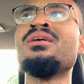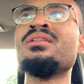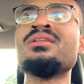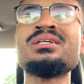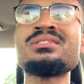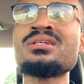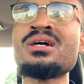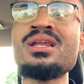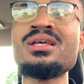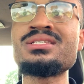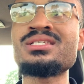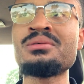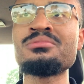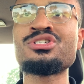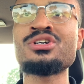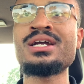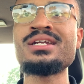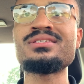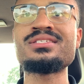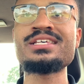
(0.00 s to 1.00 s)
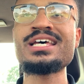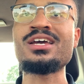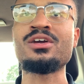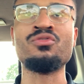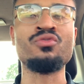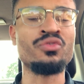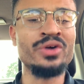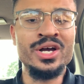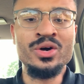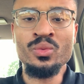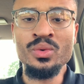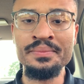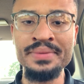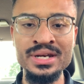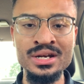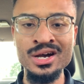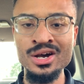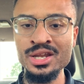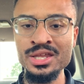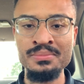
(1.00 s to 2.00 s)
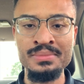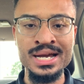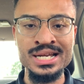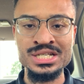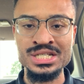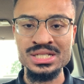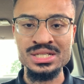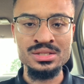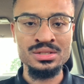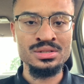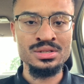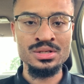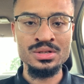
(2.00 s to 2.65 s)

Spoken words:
That's all I'm trying to say. Real women only, my G.